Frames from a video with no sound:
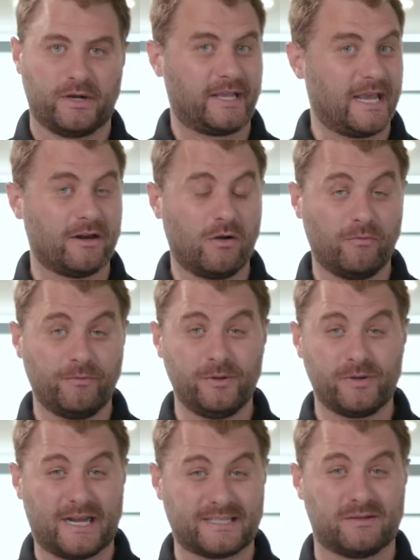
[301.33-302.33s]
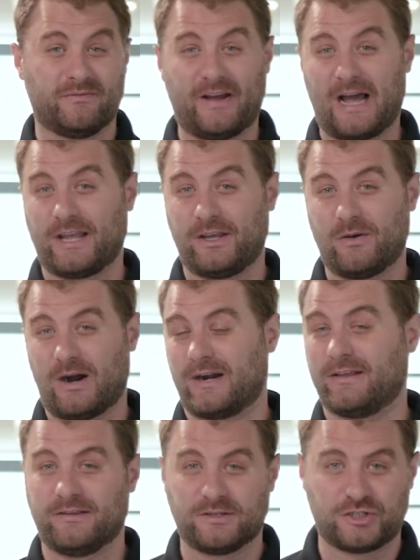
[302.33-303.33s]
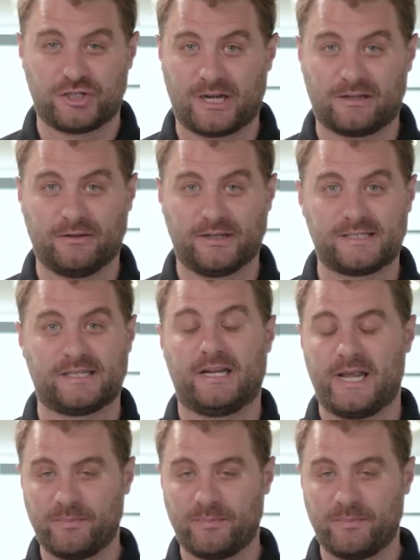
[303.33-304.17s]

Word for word: But again, hopefully you got some value out of this checklist and